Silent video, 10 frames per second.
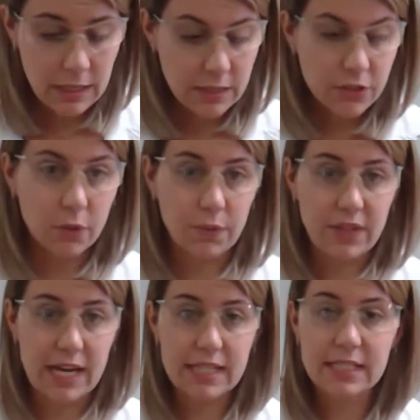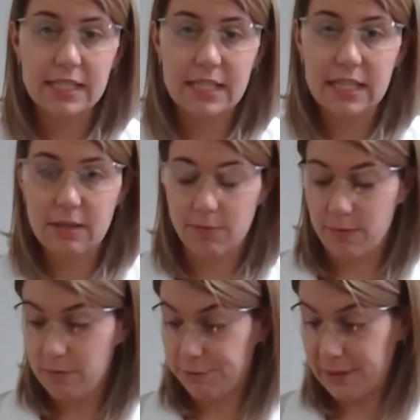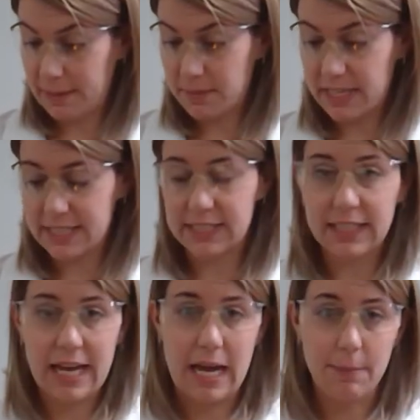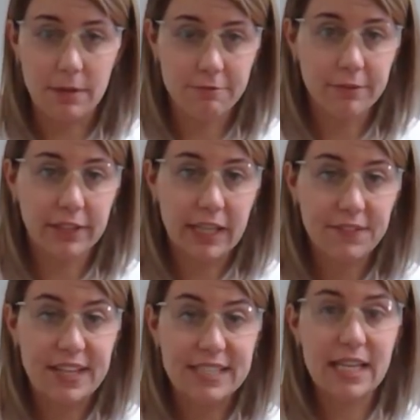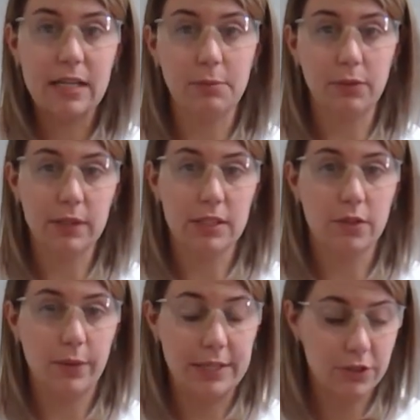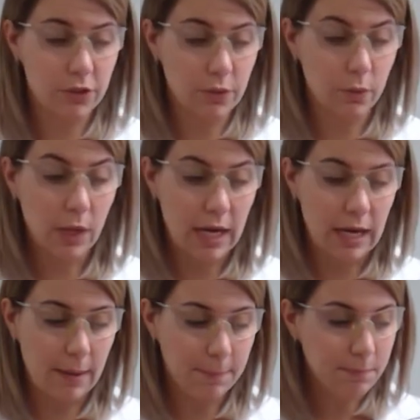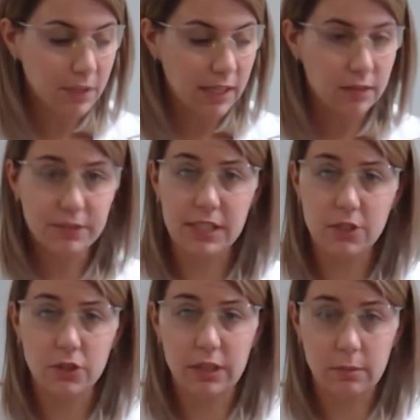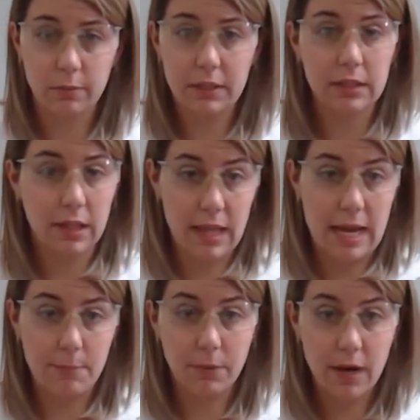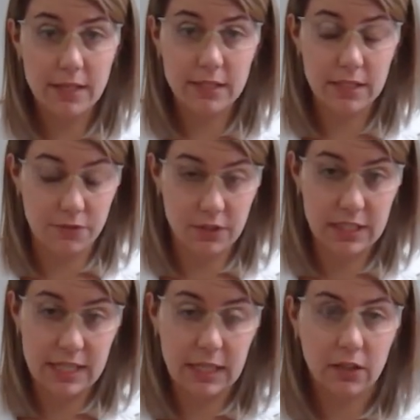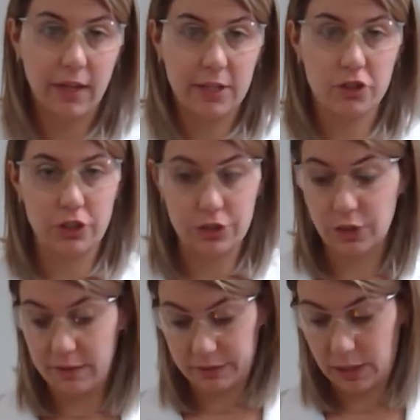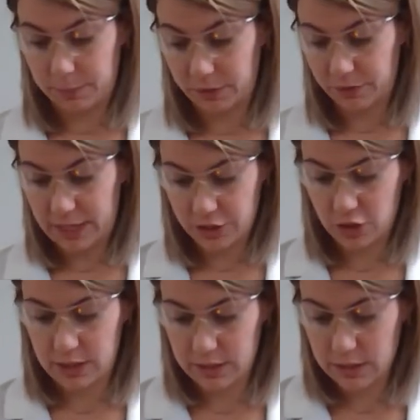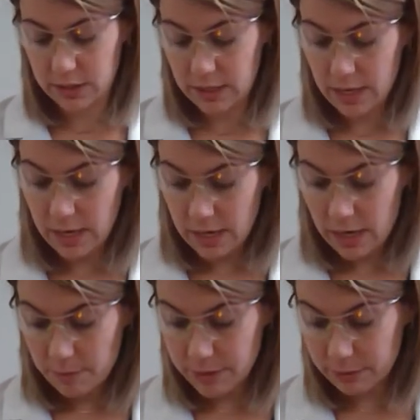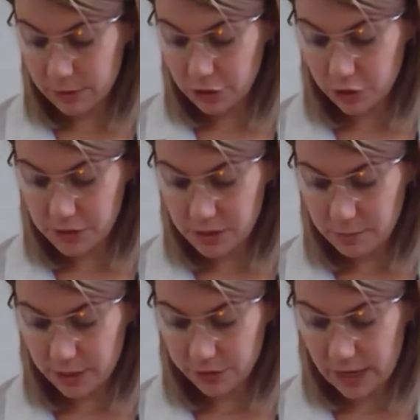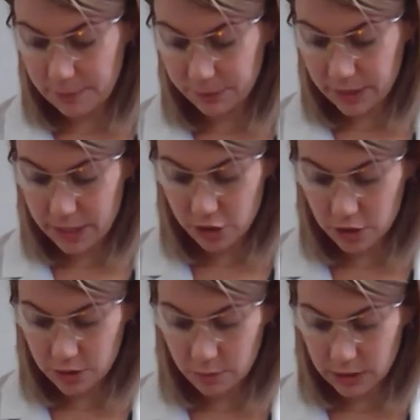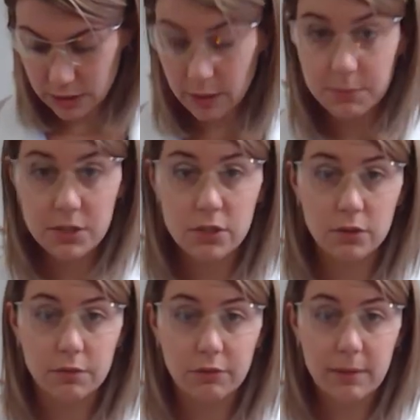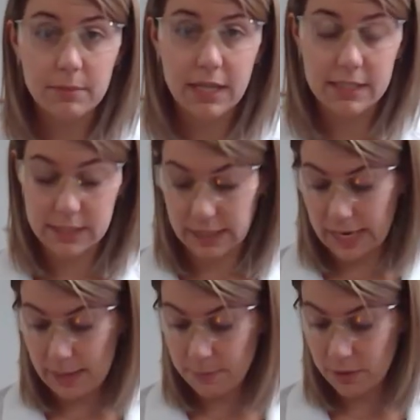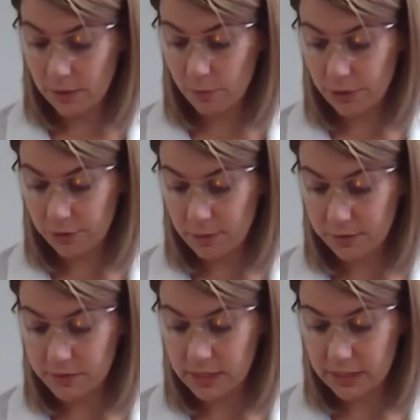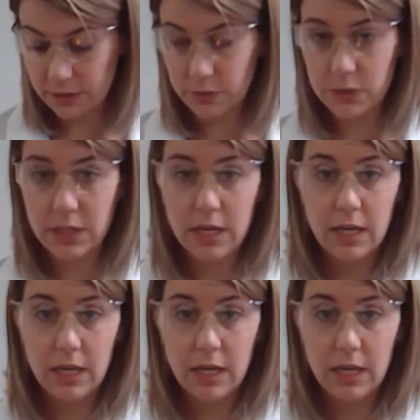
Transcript: So that is the flame test lab, and filling out that table is going to kind of essentially complete the lab process for the data collection. You'll have a couple of questions. But I want to show you some other applications when it comes to the flame test lab and where you may have seen those